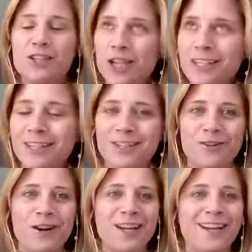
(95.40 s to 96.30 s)
just that
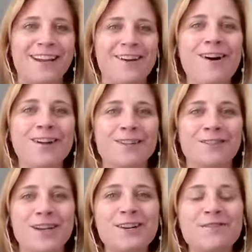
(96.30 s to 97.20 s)
you aren't getting calls
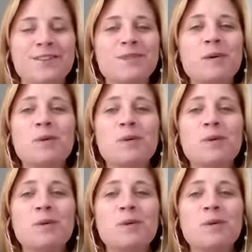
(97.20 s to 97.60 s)
for interviews,